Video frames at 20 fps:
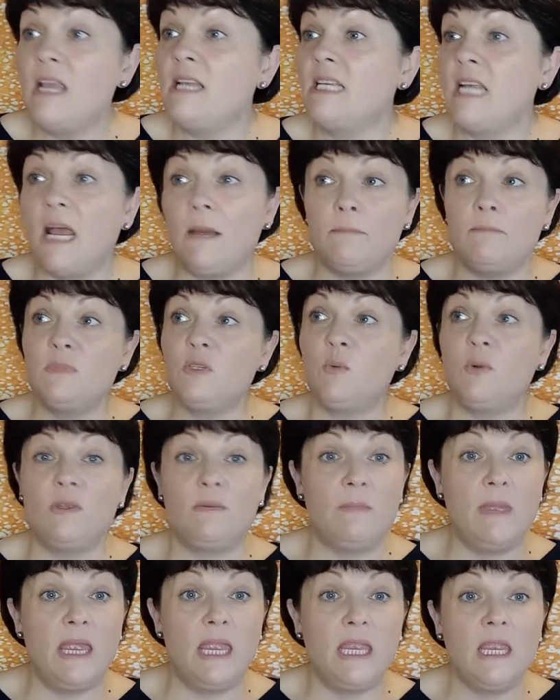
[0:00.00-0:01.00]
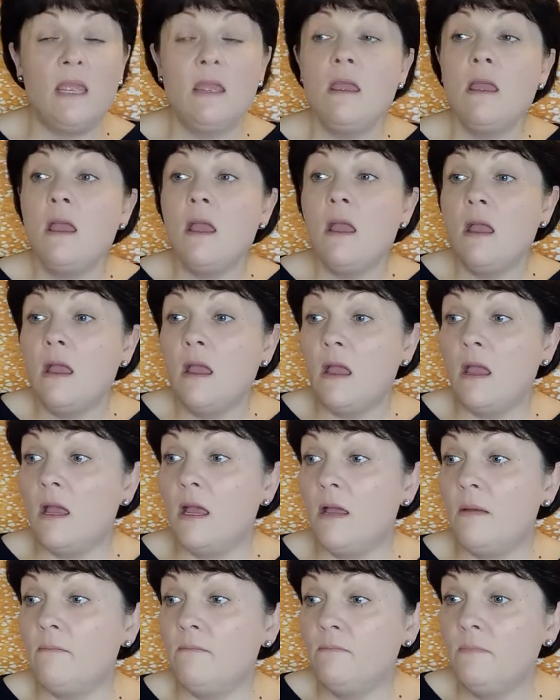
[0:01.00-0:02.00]
It's happened with me.
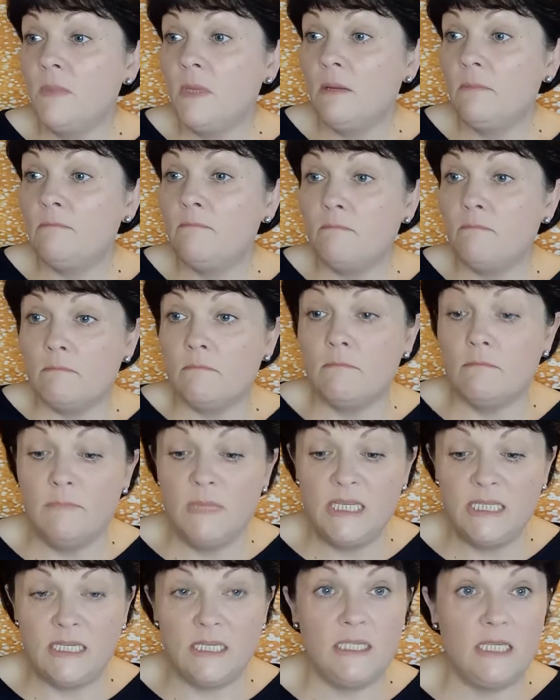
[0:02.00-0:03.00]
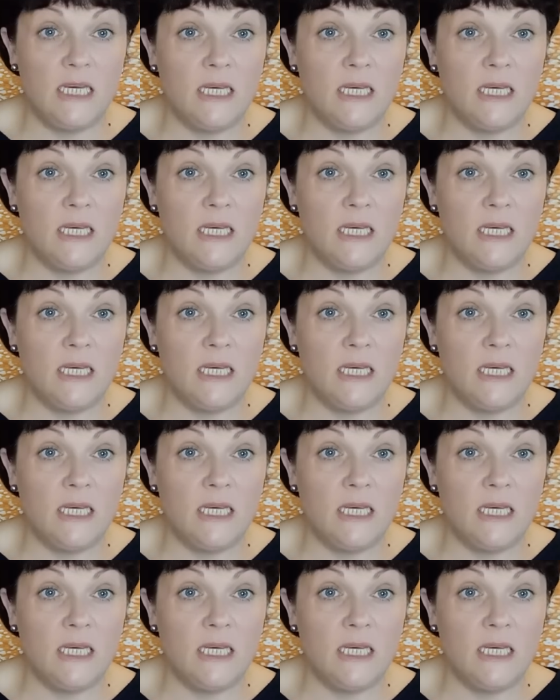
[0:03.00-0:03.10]
Mr.